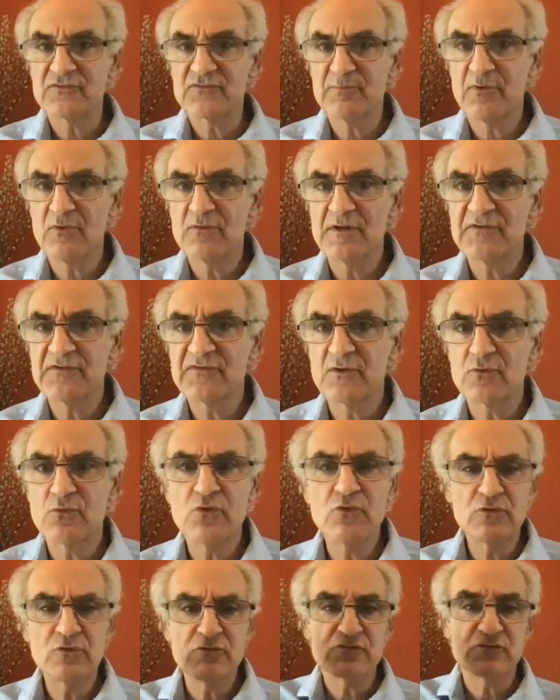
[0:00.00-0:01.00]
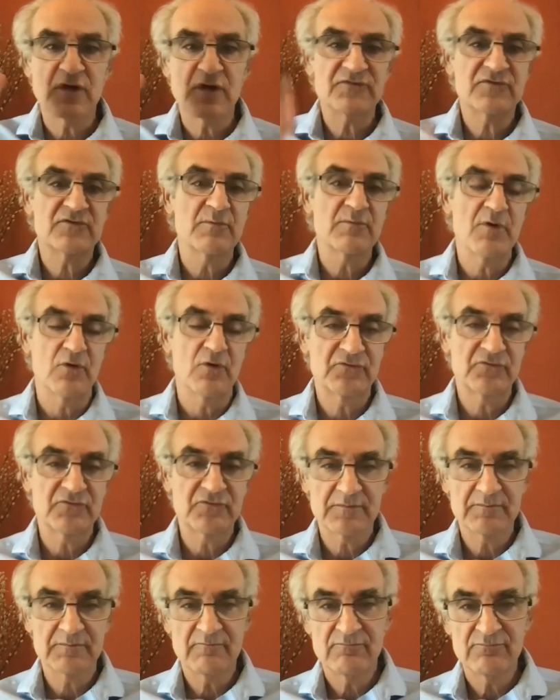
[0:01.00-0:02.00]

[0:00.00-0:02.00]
a poll and they said, well, who do you trust the most?